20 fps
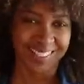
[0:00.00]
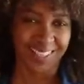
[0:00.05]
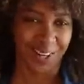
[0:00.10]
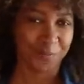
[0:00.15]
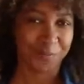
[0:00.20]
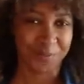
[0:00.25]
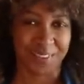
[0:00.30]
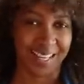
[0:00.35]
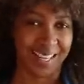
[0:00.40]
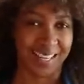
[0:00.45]

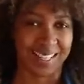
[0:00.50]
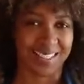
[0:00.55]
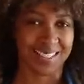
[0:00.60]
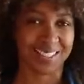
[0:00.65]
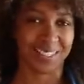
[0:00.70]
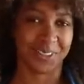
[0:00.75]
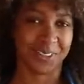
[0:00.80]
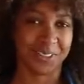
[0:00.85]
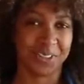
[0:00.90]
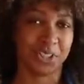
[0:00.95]
of things
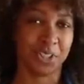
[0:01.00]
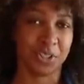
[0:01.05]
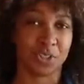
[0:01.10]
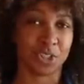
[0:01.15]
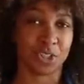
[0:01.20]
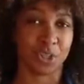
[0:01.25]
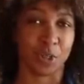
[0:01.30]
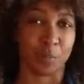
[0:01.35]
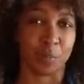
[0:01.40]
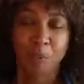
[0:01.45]
on
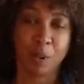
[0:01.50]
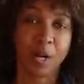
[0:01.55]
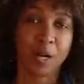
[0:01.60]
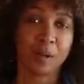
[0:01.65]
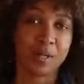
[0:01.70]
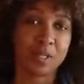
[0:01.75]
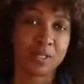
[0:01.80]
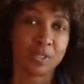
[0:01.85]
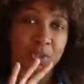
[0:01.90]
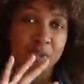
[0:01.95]
YouTube.
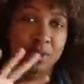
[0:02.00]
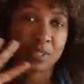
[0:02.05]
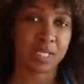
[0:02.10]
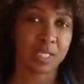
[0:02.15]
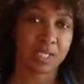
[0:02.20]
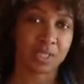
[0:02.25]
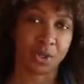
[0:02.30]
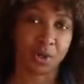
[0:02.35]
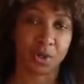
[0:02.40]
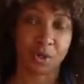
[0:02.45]
Whereas on
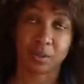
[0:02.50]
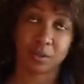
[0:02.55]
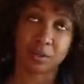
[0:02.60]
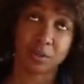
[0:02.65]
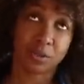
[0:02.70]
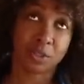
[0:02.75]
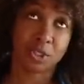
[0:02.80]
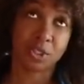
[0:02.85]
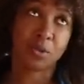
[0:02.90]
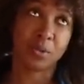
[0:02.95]
TikTok,
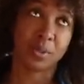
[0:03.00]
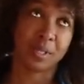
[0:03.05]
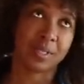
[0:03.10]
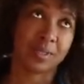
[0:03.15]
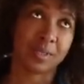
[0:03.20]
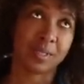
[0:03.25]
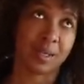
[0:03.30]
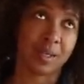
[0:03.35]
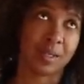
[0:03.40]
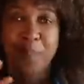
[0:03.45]
not that you don't get
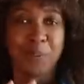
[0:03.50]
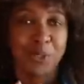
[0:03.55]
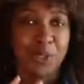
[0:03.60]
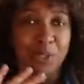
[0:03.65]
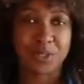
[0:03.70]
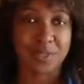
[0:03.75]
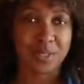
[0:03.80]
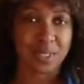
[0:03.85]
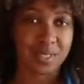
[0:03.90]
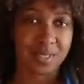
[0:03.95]
it there
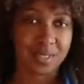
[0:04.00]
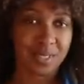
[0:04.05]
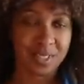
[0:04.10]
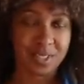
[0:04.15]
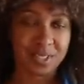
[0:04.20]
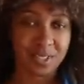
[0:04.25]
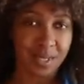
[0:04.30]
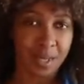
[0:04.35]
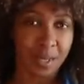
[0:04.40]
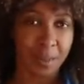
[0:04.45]
because it's the
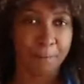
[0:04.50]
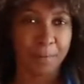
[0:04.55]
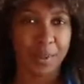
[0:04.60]
internet,